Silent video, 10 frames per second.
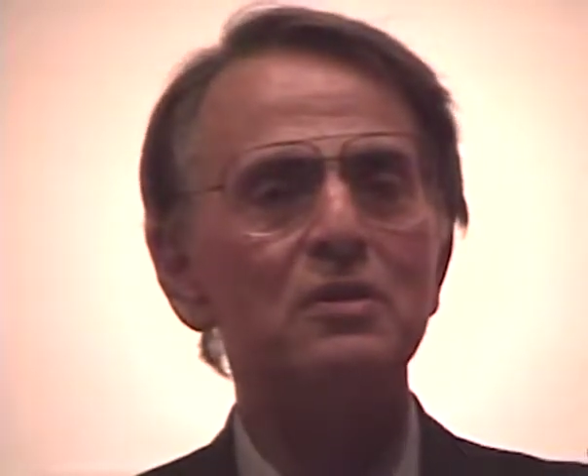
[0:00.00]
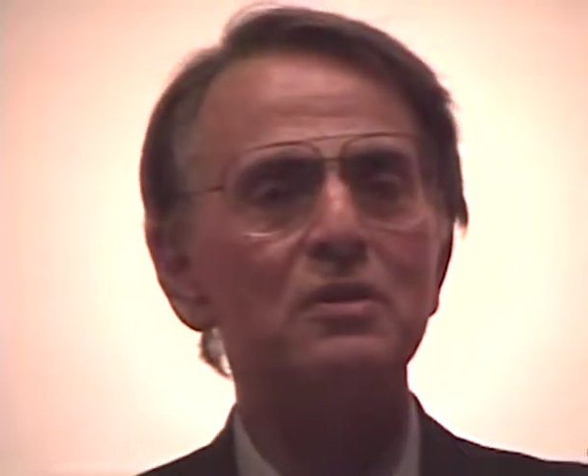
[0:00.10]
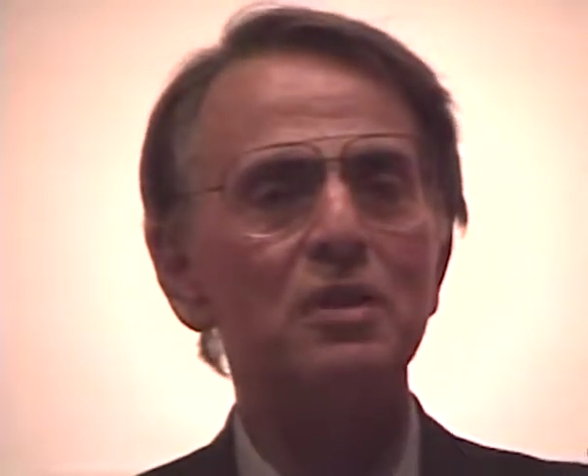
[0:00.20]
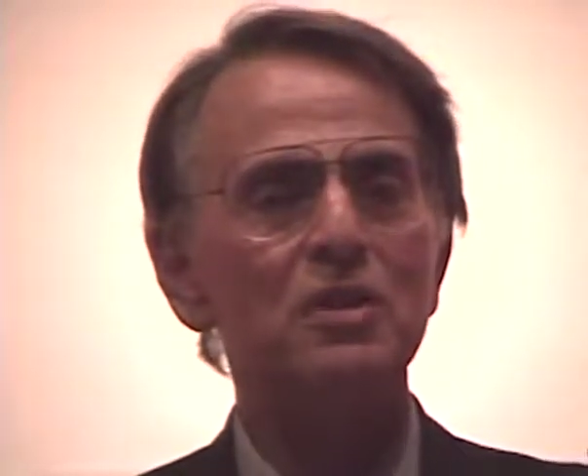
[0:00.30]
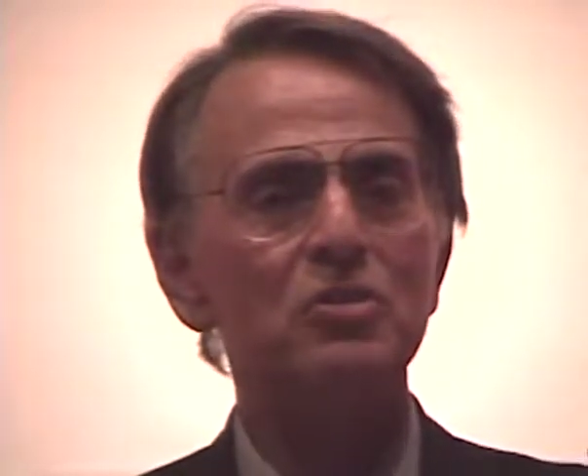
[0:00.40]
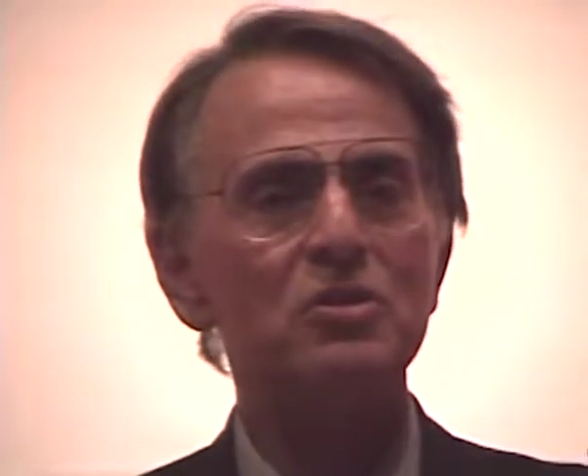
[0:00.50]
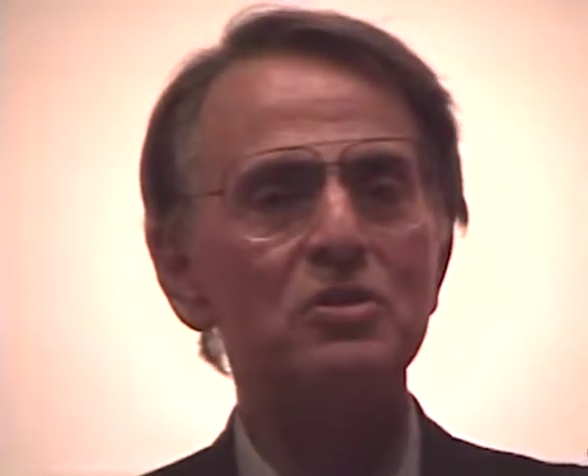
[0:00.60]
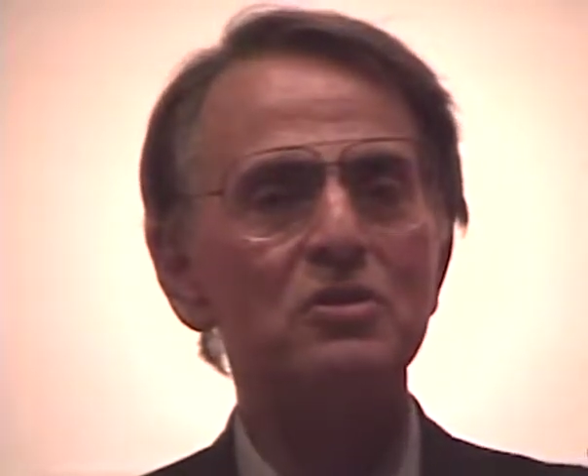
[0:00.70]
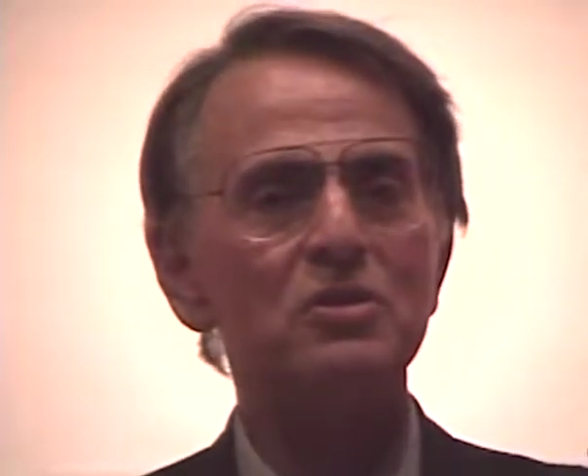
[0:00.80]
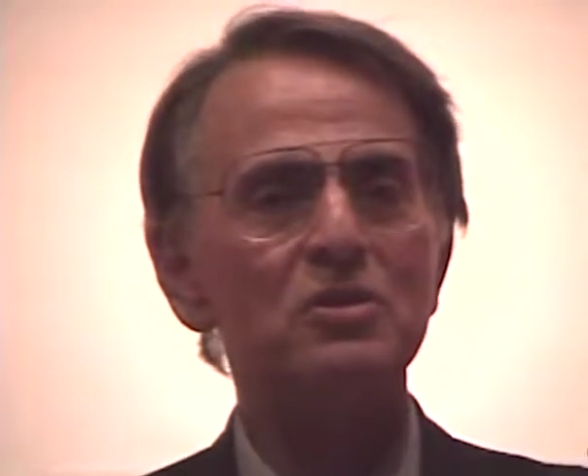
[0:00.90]
not
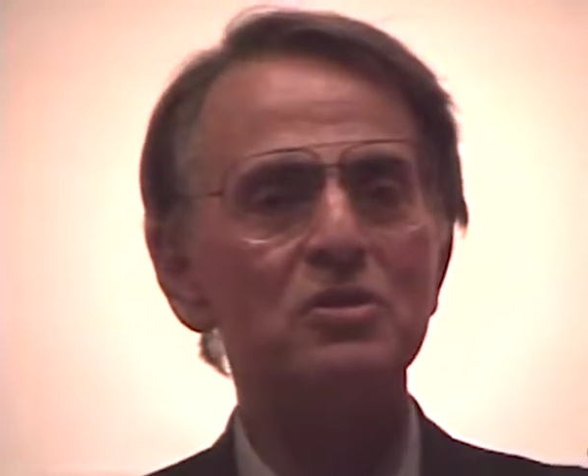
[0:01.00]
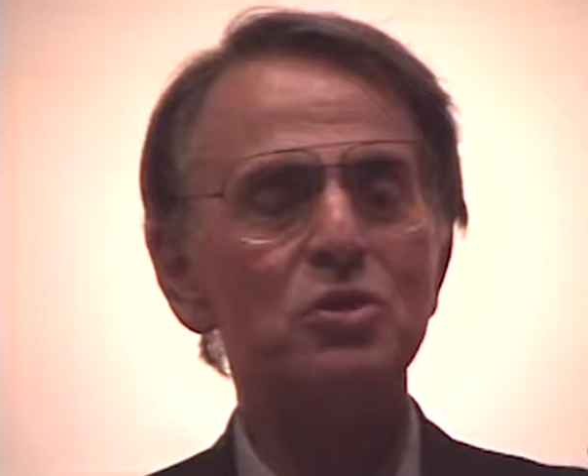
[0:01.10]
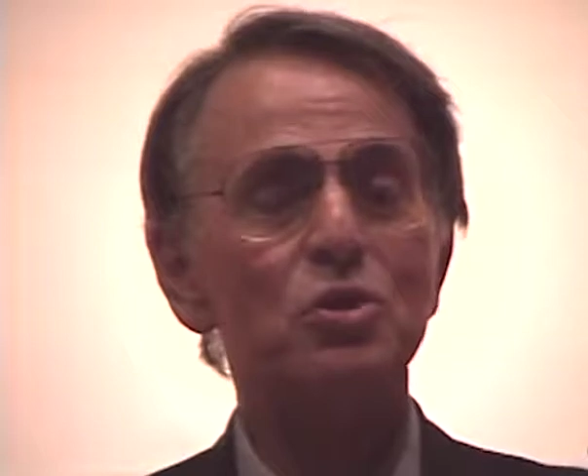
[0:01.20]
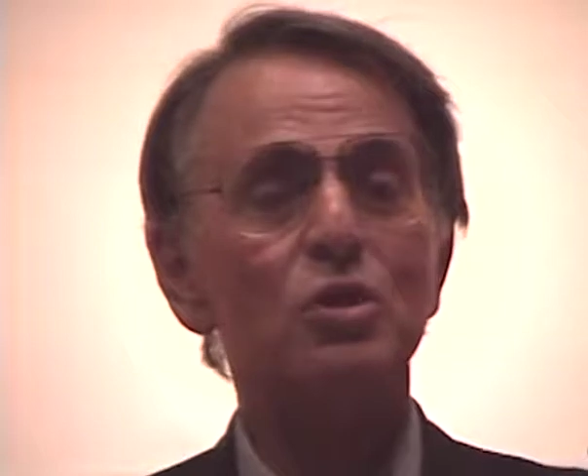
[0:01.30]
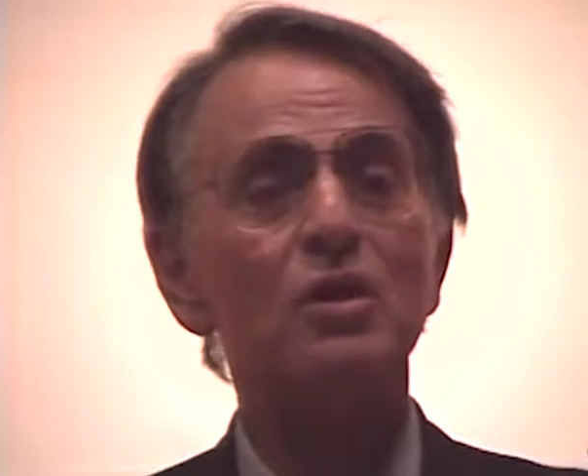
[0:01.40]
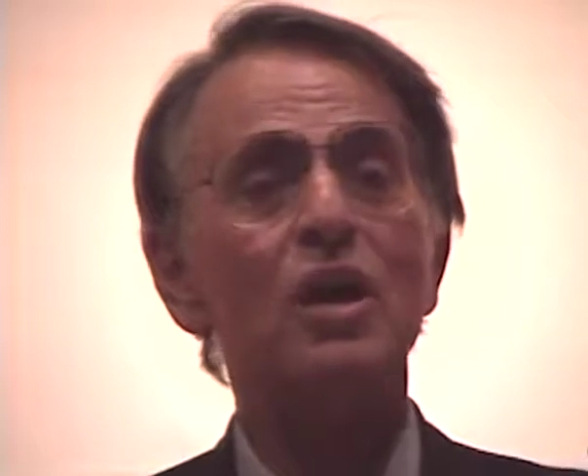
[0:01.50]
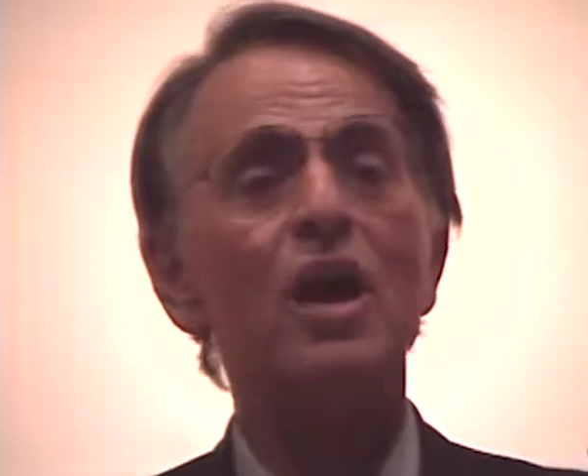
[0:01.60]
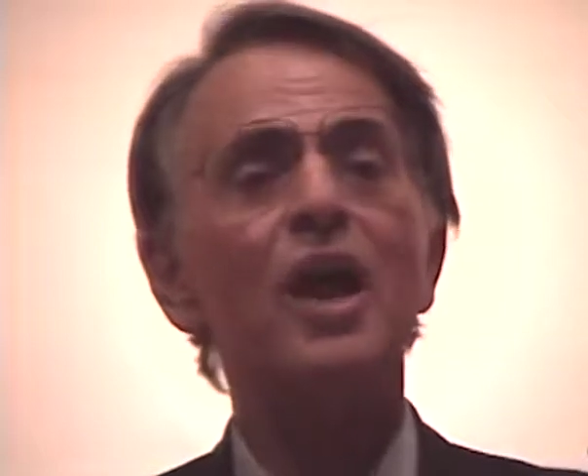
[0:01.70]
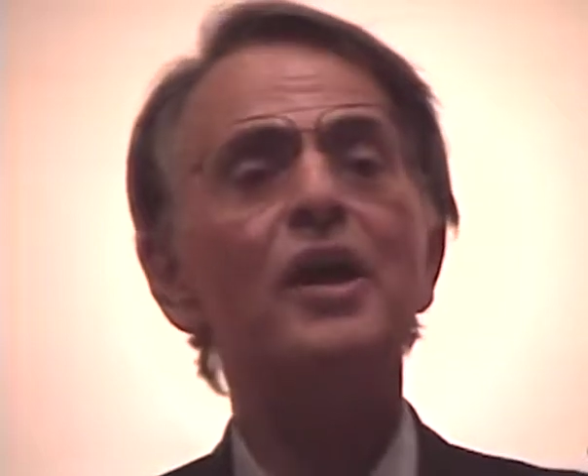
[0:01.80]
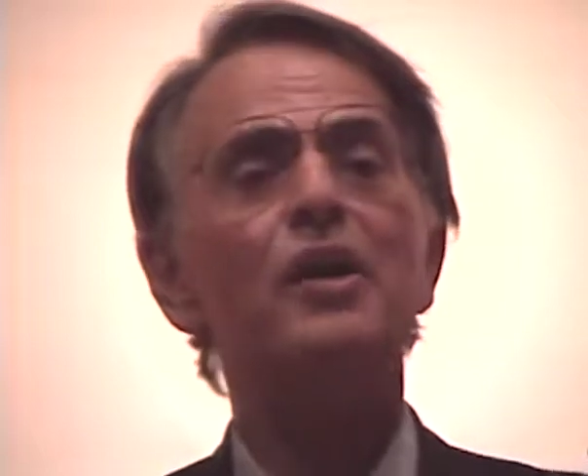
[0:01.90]
just the so called
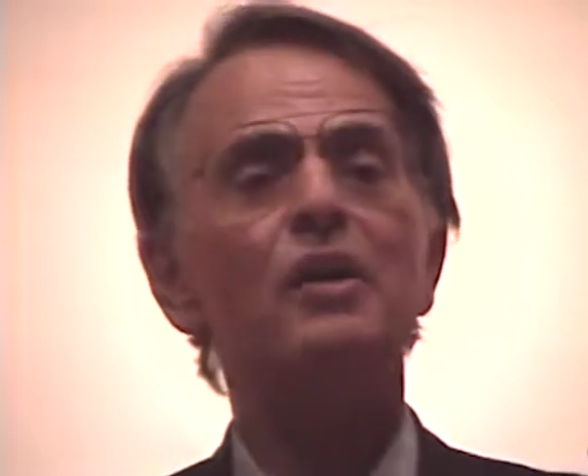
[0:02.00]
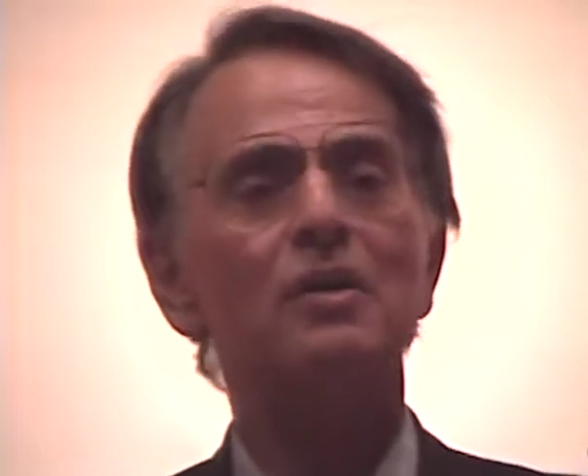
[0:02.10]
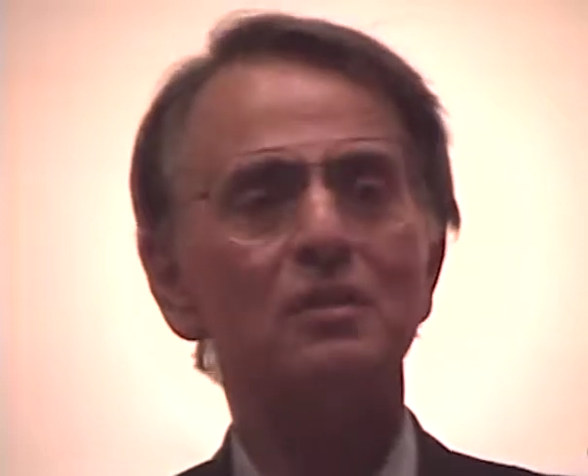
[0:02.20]
higher